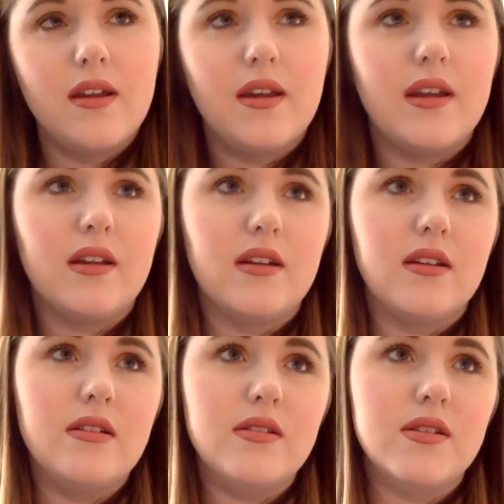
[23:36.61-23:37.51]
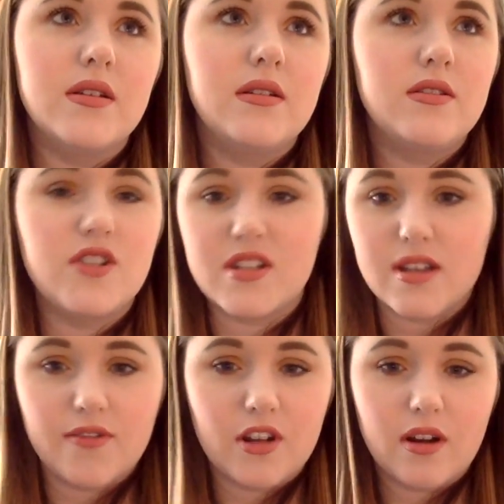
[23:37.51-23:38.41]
and just left it on.